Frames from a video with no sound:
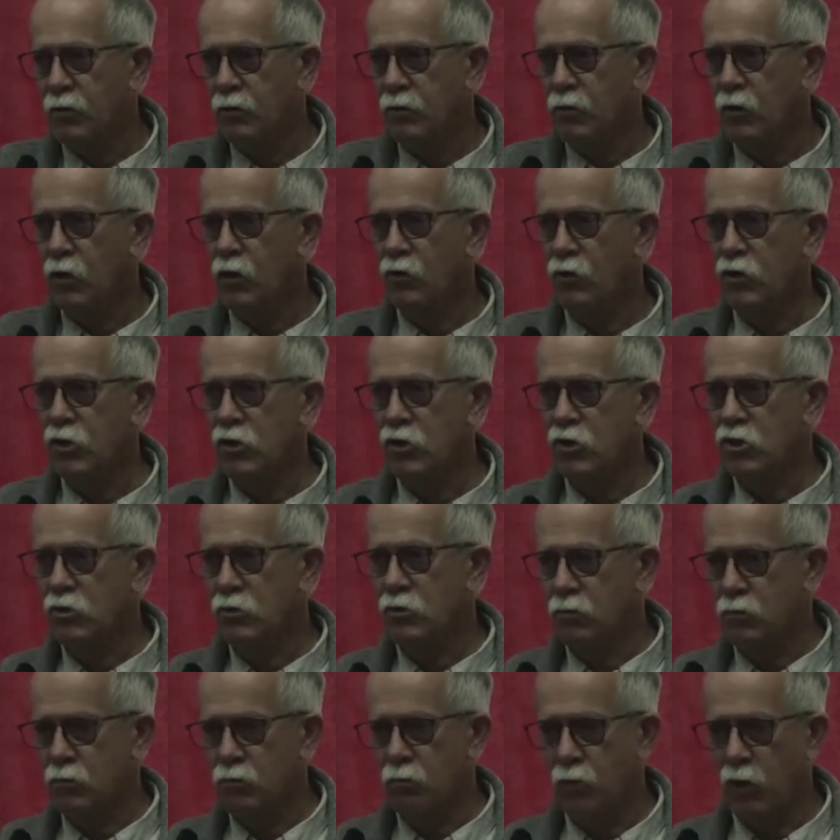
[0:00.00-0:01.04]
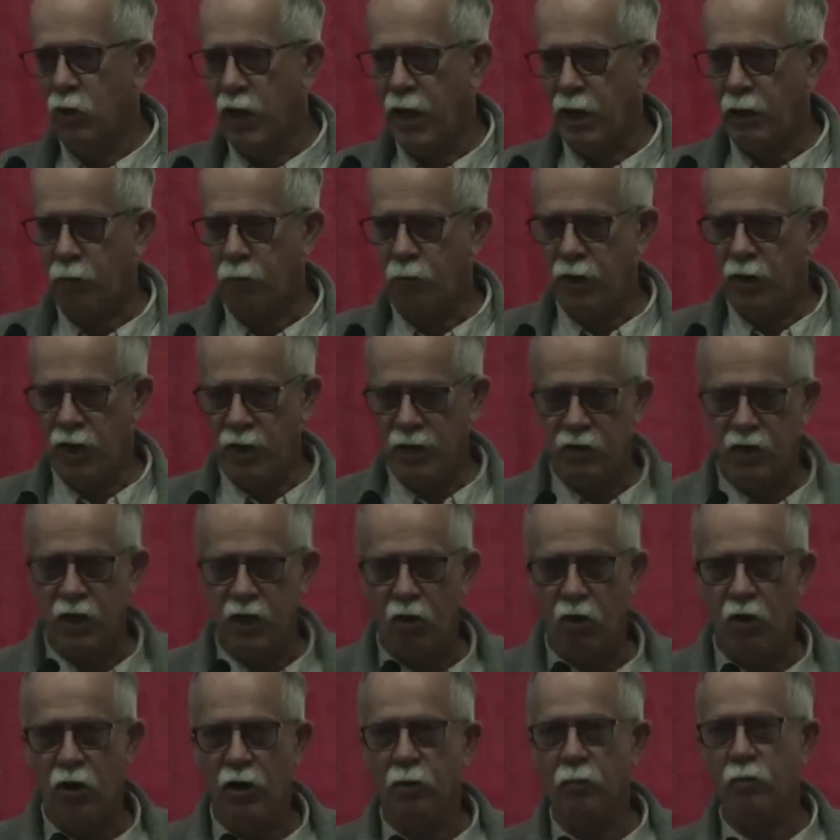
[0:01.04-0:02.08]
All these black men
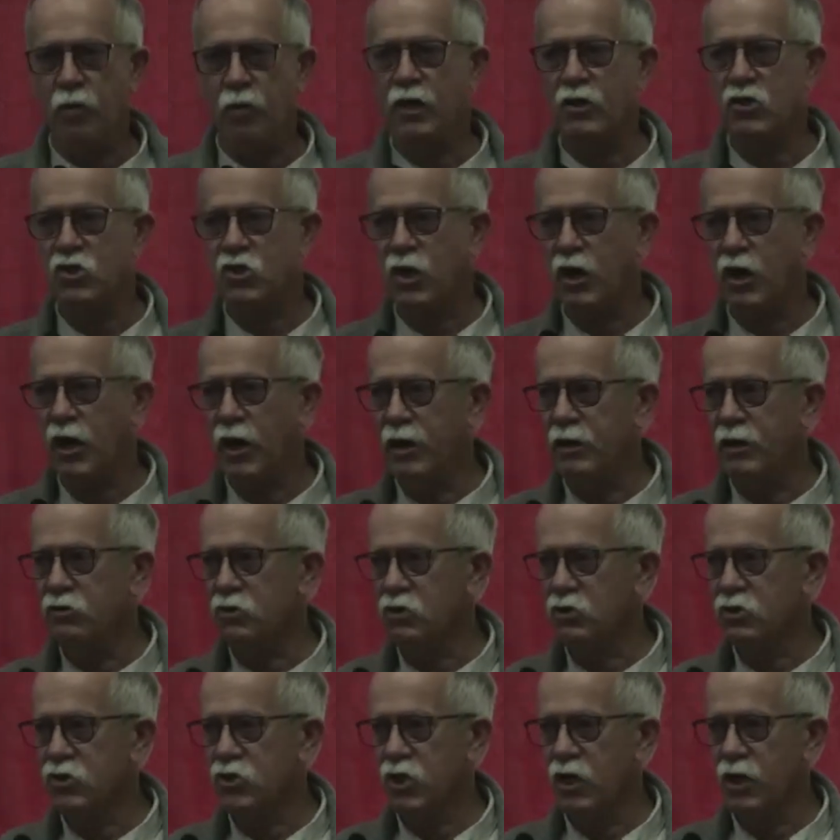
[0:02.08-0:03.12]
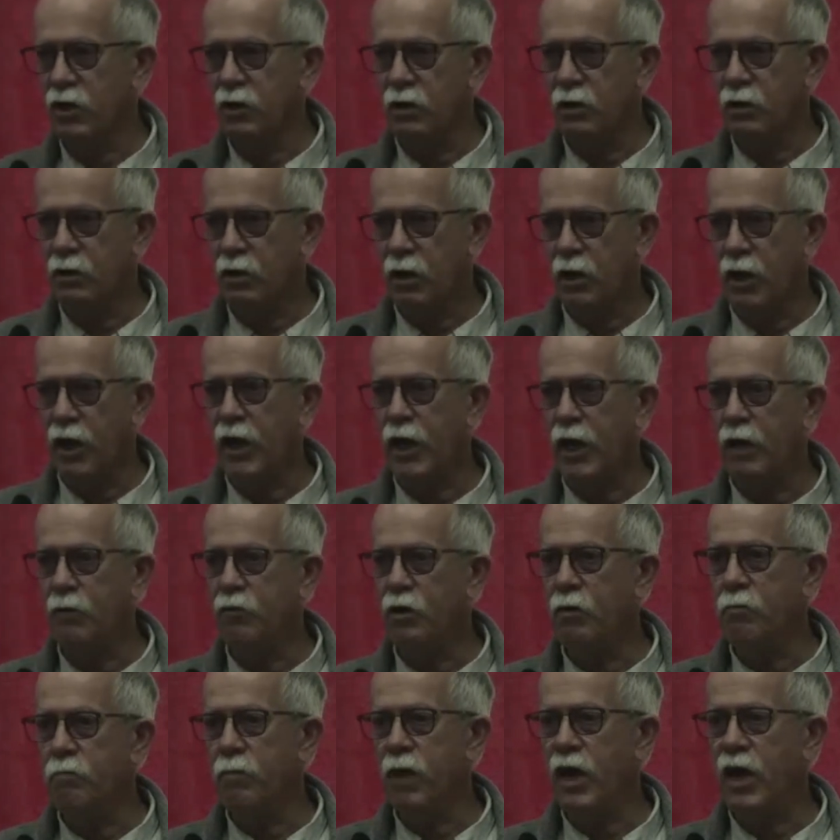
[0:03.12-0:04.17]
carrying big signs that said, I am
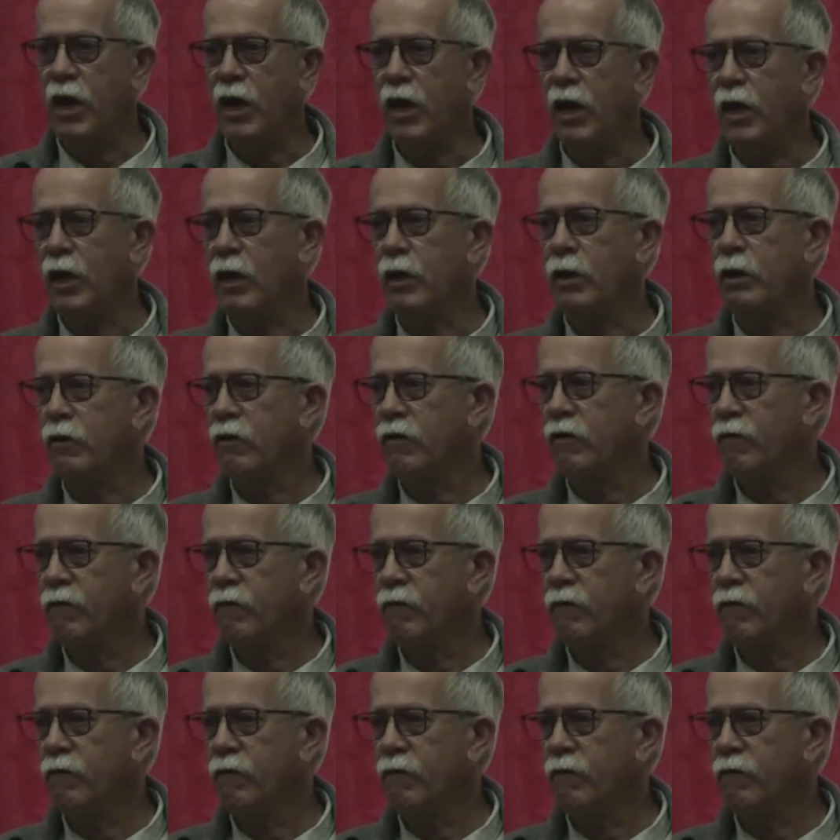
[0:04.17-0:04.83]
a man.